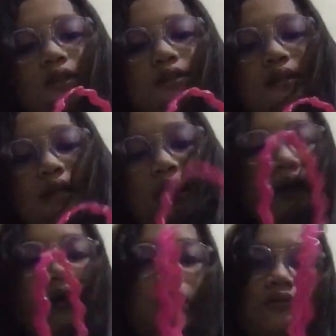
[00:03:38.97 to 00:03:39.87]
doesn't
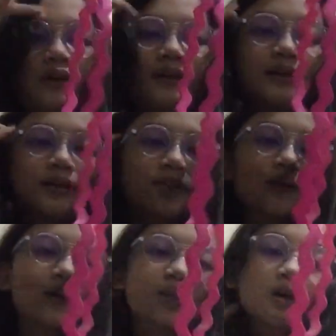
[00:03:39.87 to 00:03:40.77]
have
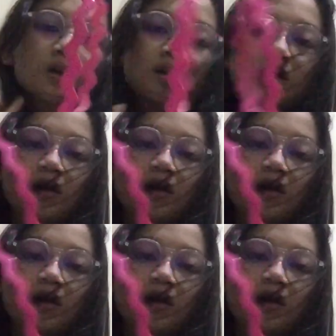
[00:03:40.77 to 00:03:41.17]
anything